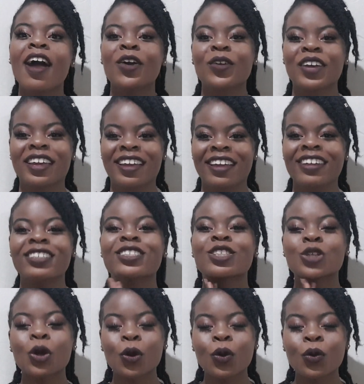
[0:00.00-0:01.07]
Okay,
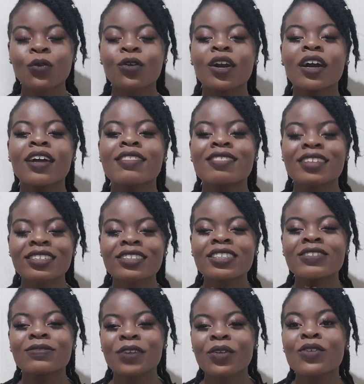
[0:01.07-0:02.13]
so this
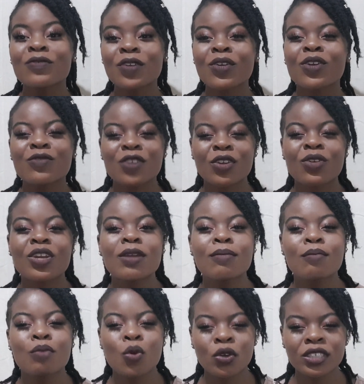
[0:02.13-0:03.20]
is very, very, very
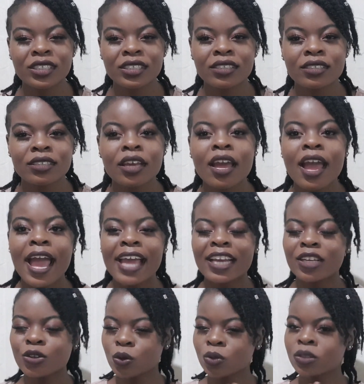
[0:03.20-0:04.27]
important, and
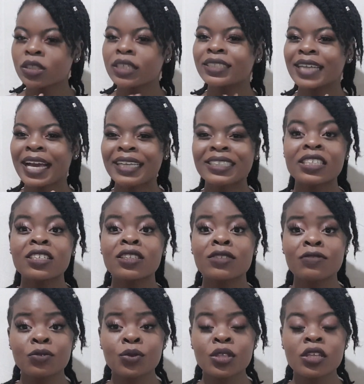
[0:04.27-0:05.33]
it ties in
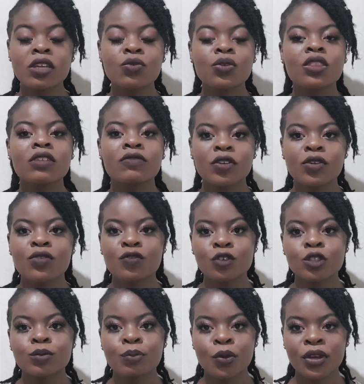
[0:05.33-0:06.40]
with the very
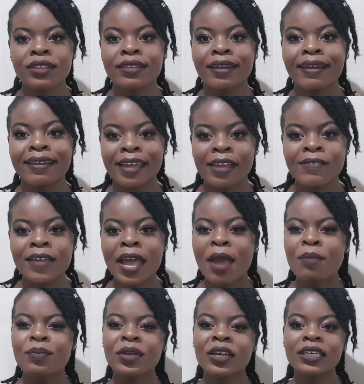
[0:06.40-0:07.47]
first point that I gave,
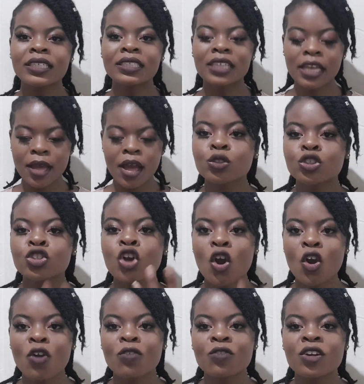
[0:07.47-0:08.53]
because most
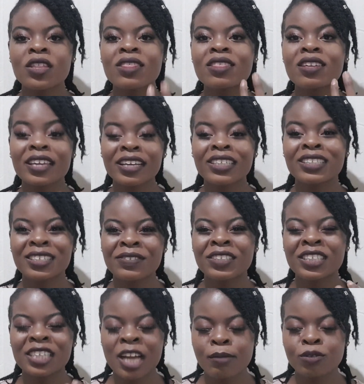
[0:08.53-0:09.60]
of the
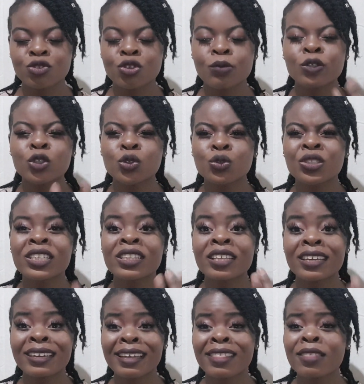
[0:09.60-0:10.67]
negativity comes from choosing the
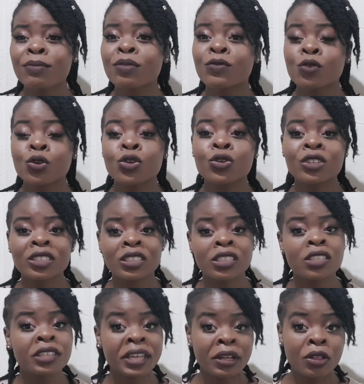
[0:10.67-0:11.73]
length before you
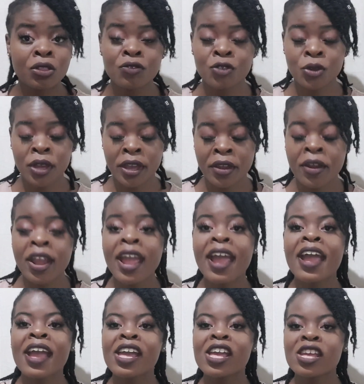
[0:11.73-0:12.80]
consider the health of your hair.
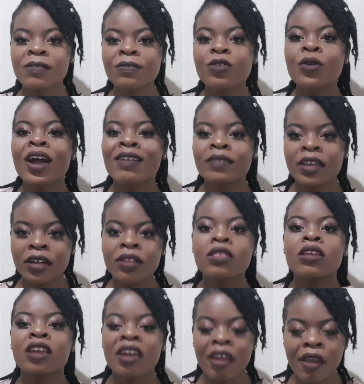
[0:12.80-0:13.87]
If you have
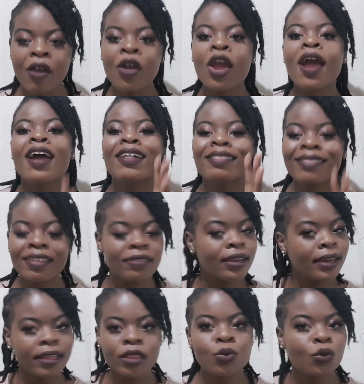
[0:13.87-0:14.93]
healthy hair, then the
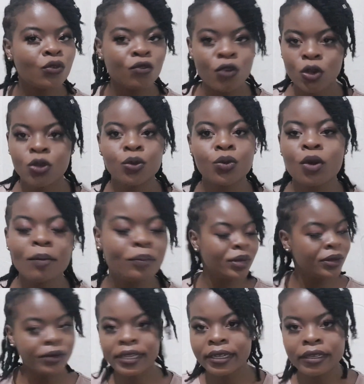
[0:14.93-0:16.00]
length will follow.
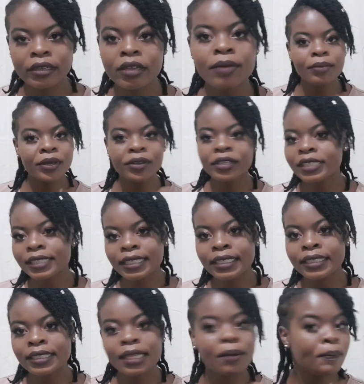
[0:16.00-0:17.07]
Period,
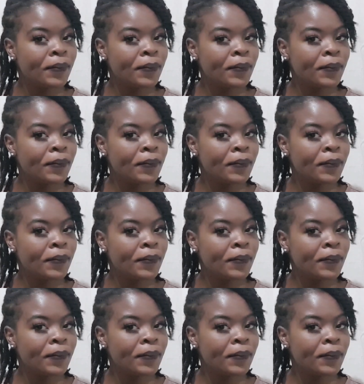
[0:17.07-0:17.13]
sis.